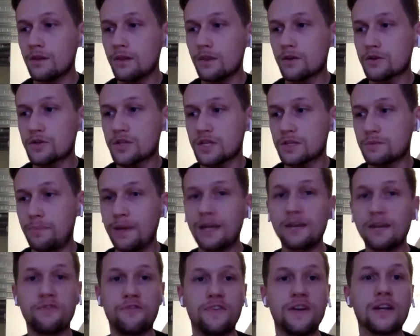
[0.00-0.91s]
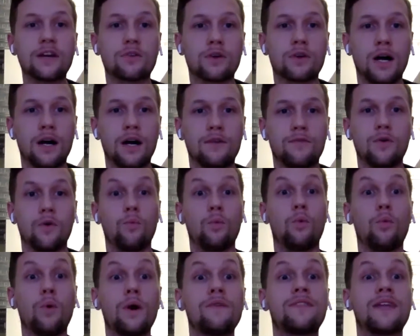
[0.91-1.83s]
there's this big fear of,
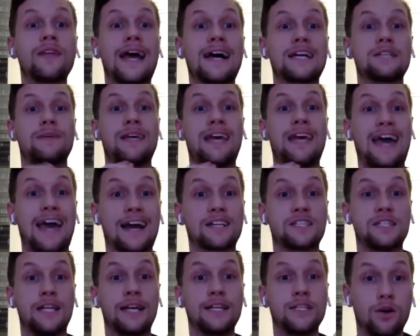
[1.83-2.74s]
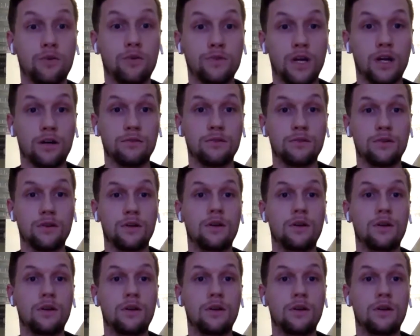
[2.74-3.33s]
well, what if they ask me X and I don't know?